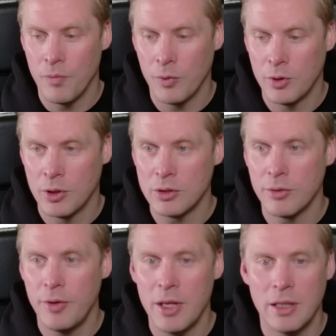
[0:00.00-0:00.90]
uh, the
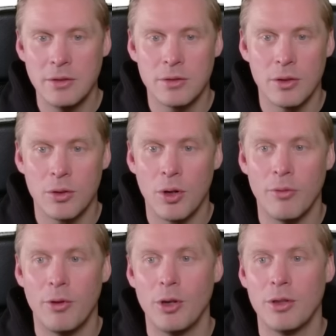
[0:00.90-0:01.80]
thing is,
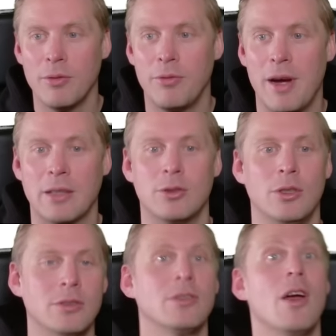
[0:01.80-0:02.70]
converting
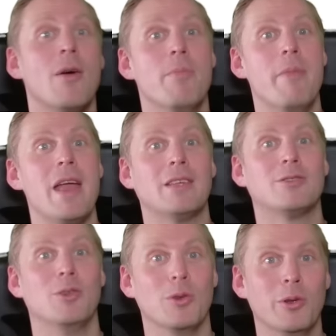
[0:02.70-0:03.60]
factories makes
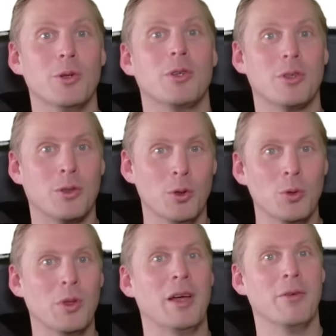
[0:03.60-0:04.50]
you look
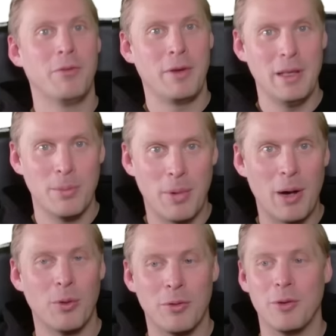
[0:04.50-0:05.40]
cool and feel
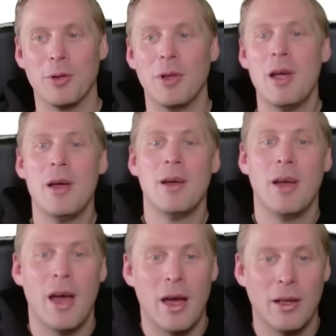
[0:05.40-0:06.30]
powerful.
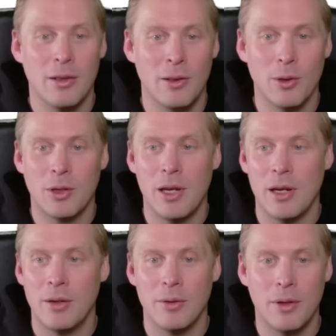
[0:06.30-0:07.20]
Uh, look
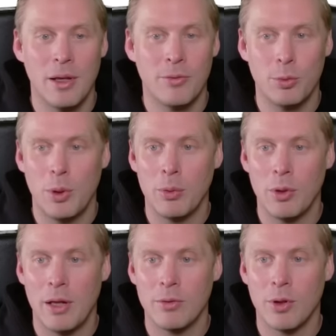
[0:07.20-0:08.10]
here, if we would
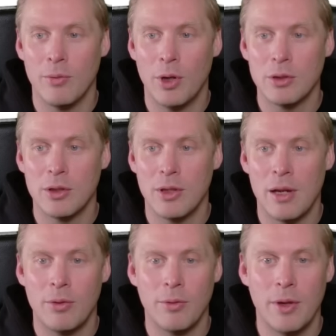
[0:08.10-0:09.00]
have converted
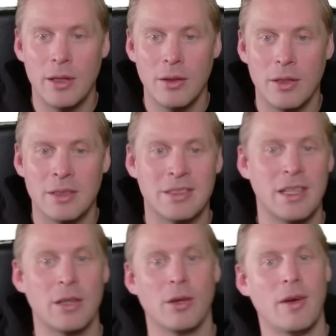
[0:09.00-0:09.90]
everything,
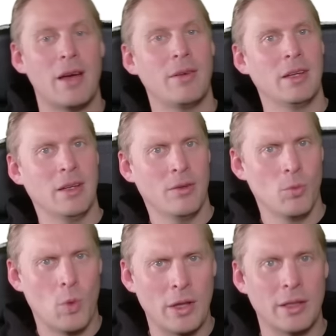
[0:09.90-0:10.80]
instead of having
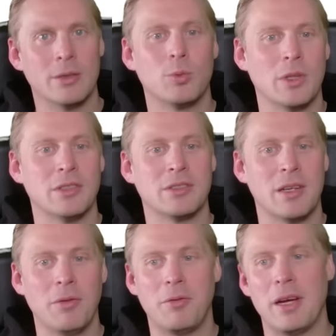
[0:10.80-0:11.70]

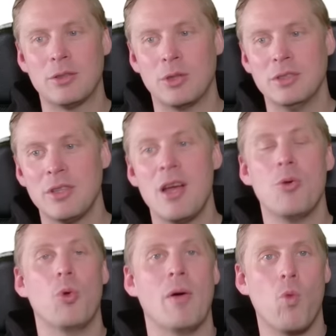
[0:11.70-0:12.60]
127 factories,
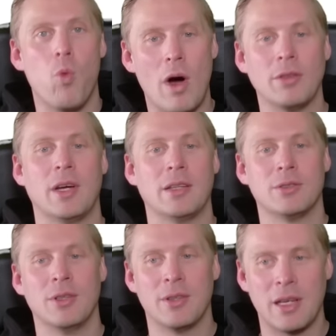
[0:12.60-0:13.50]
we have
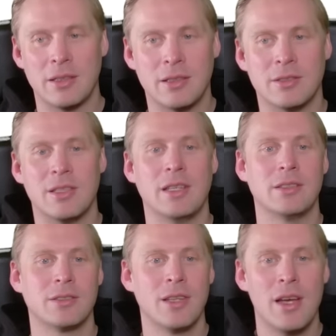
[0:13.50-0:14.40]

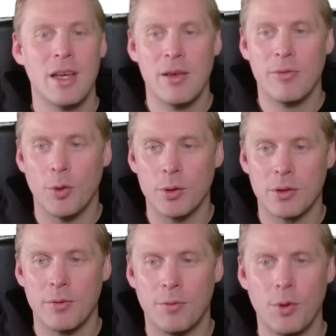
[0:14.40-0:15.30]
196. In
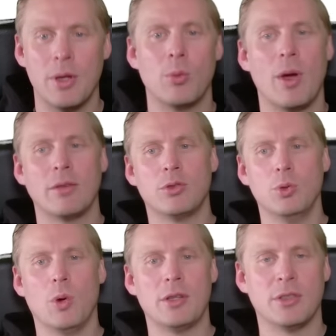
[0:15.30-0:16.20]
43, we have
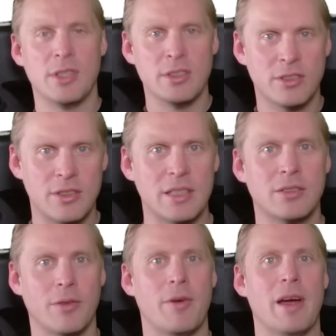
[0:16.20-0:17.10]

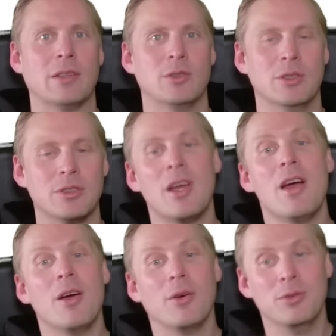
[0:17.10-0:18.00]
260 factories.
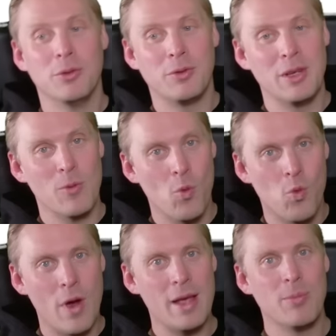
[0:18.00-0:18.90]
You feel
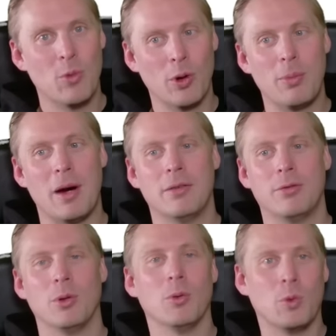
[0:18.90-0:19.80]
way more
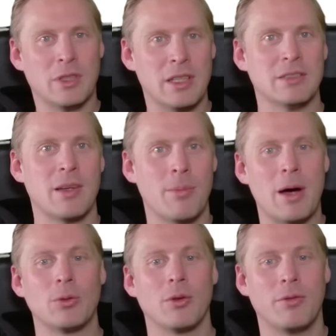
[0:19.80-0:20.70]
powerful with this
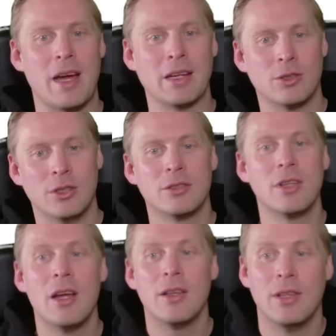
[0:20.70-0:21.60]
amount of factories
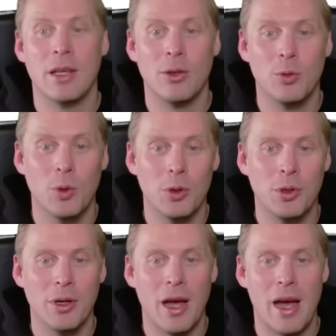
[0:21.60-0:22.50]
than you would
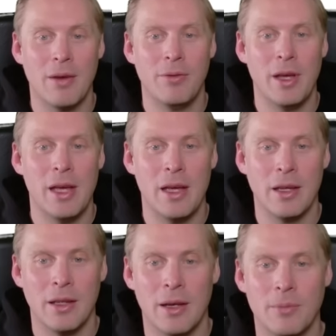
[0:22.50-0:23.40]

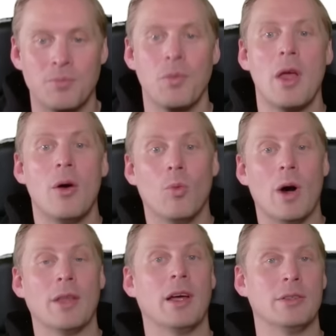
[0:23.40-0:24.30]
having uh,
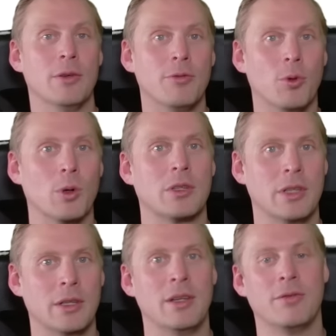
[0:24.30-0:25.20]
140
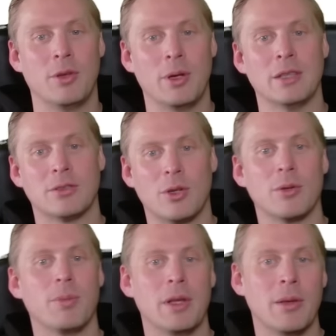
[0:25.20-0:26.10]
if you
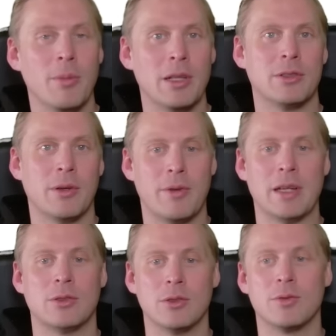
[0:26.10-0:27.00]
start building military
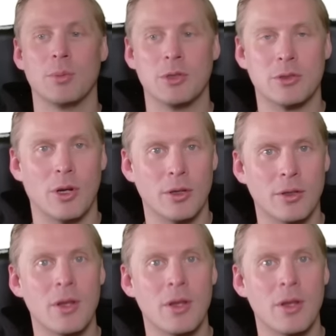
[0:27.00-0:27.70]
factories from the start.